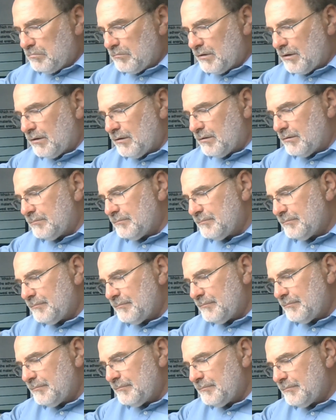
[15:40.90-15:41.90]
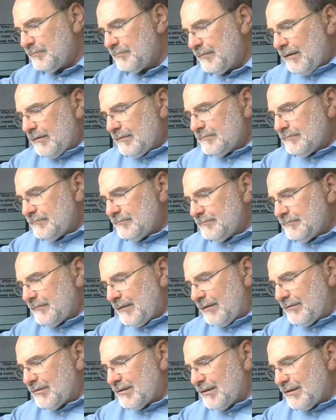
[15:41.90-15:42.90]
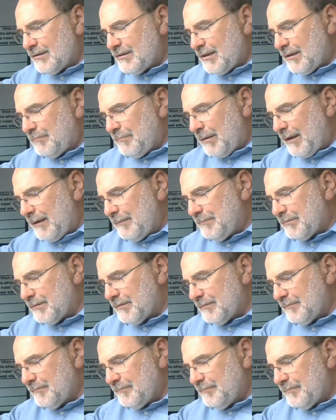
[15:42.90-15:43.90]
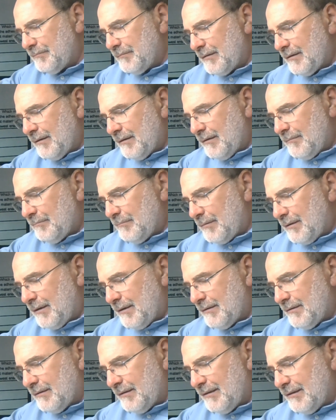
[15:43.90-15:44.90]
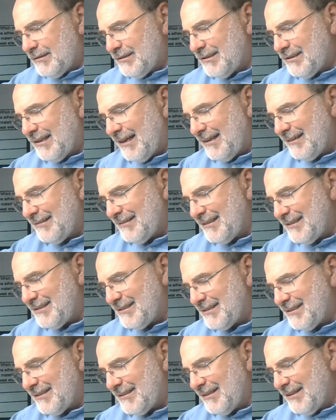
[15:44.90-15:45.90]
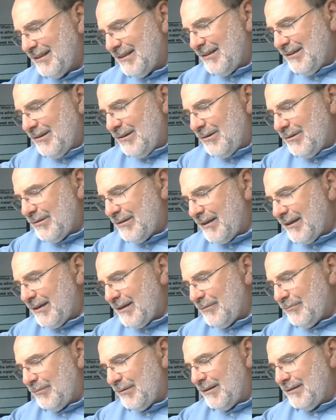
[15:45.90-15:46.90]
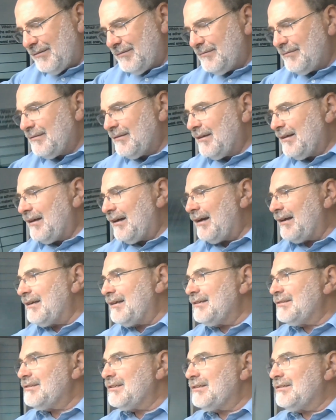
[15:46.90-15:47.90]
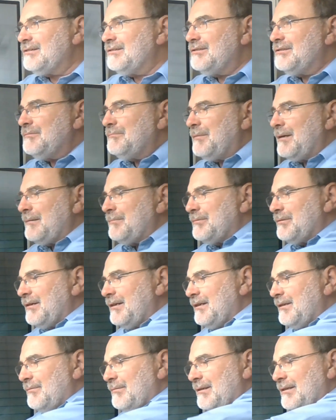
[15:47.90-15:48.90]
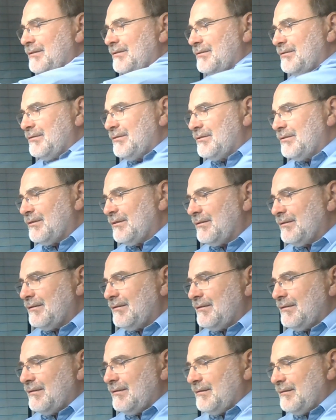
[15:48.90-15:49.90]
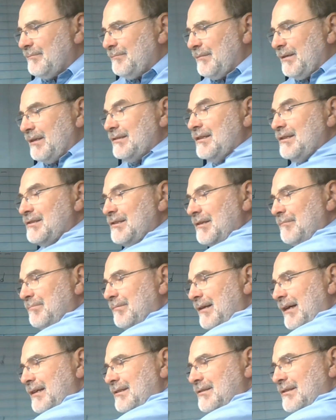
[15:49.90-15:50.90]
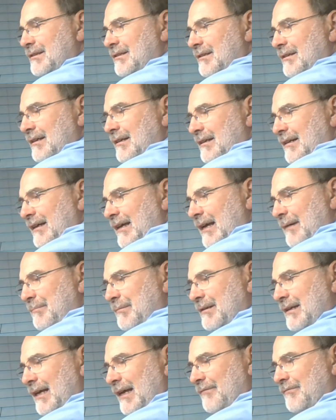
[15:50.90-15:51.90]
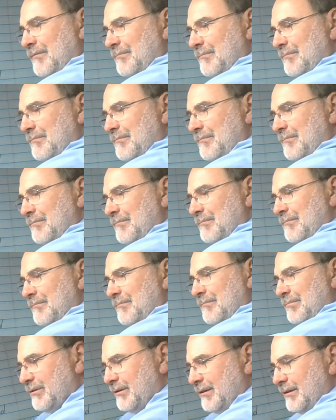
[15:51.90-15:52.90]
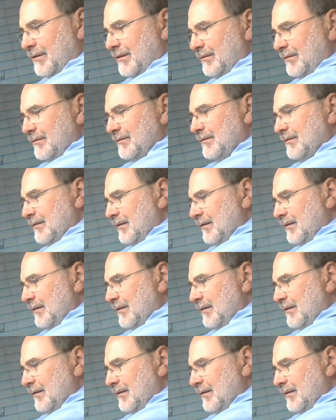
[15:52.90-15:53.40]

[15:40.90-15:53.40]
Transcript: no, I was going to say paper, but it's not listed. Okay, well, I guess I could do paper anyways. It does say plastic, and I happen to have a plastic ruler here.